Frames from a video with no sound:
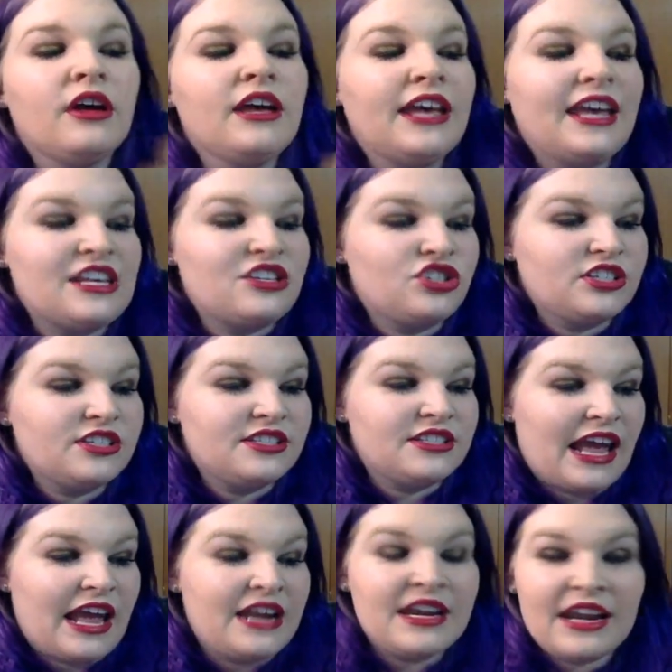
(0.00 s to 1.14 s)
It's just
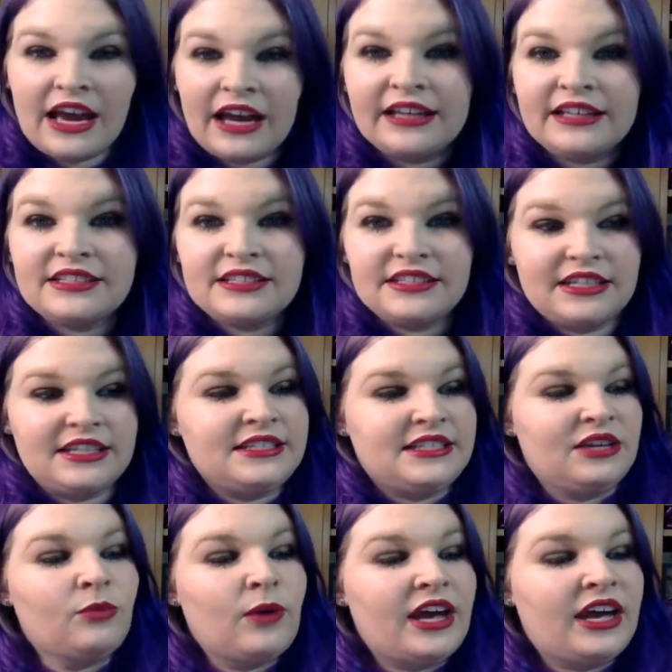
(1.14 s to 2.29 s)
a nice, easy
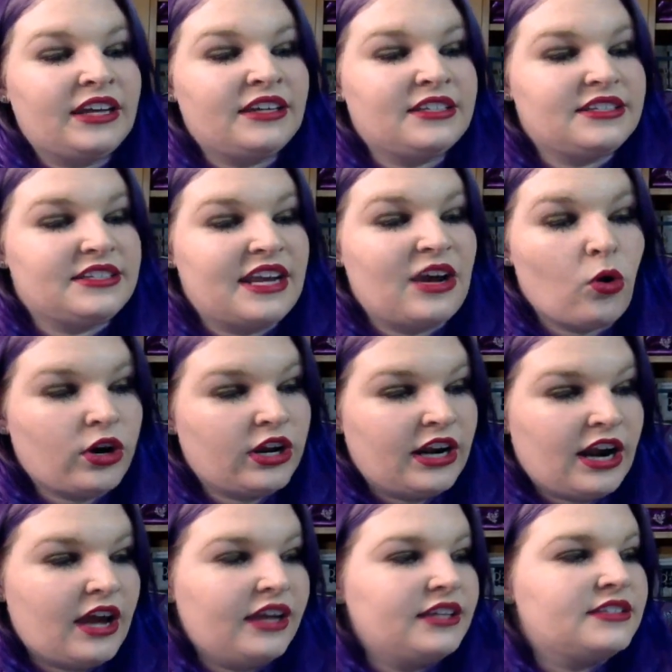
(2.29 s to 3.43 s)
way to stay
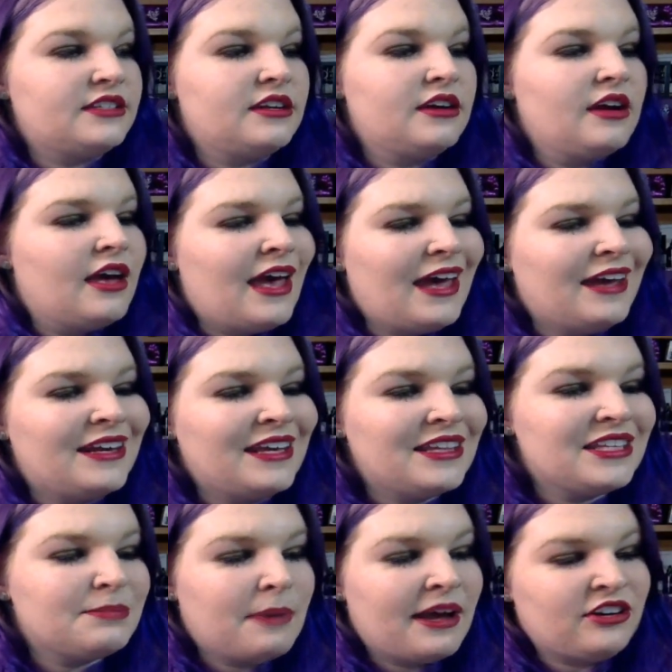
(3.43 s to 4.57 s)
organized. And in
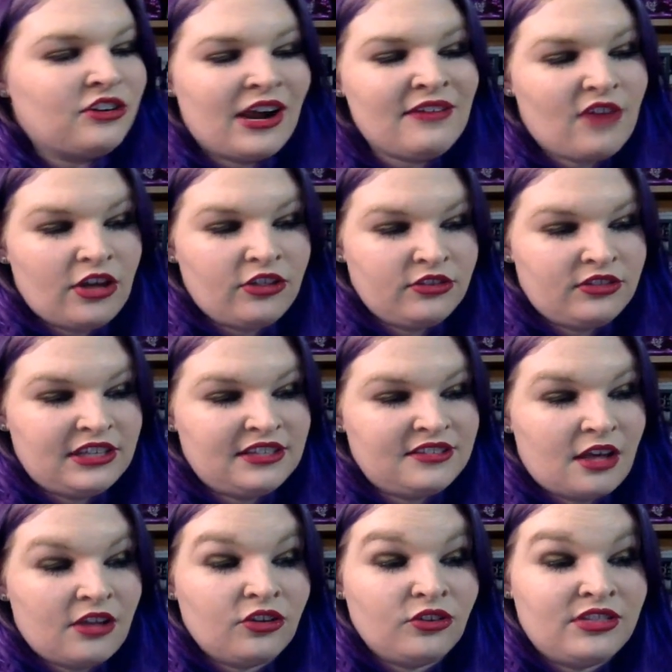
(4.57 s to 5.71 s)
this binder, I have other things
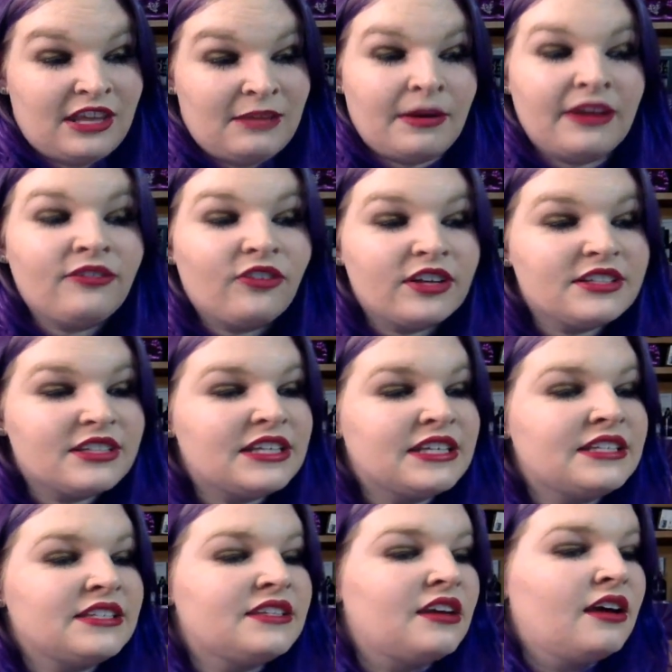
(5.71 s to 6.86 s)
other than my friends
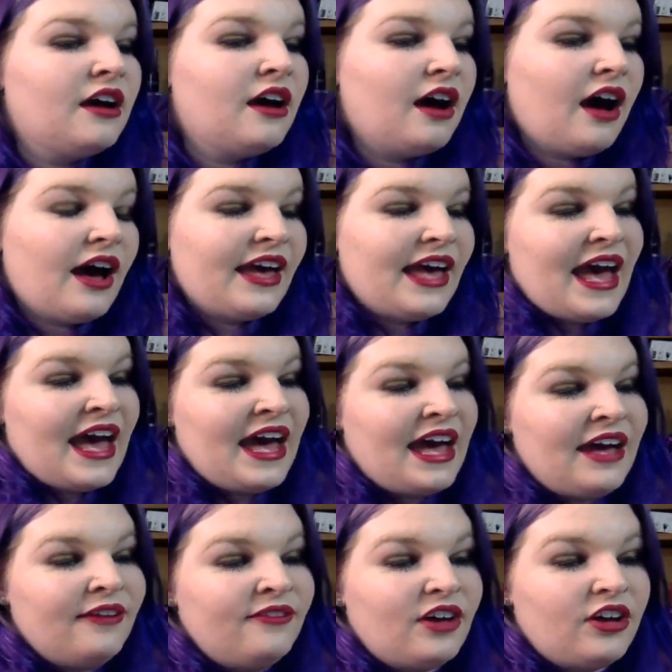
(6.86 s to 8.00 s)
list. I
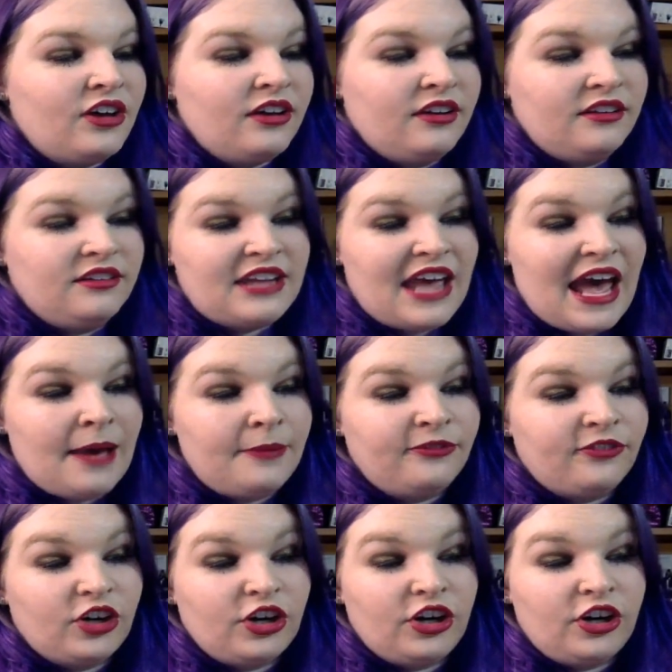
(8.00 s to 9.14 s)
have a tab
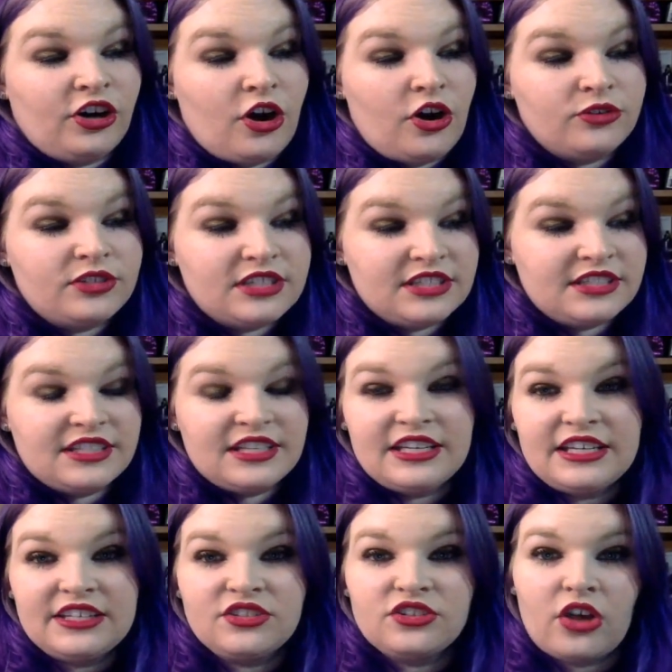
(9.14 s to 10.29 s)
for
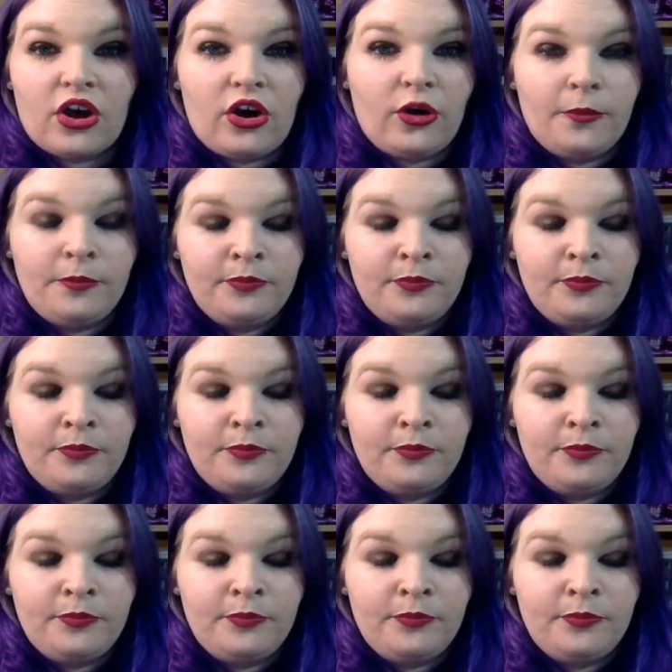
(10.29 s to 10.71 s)
hostesses, so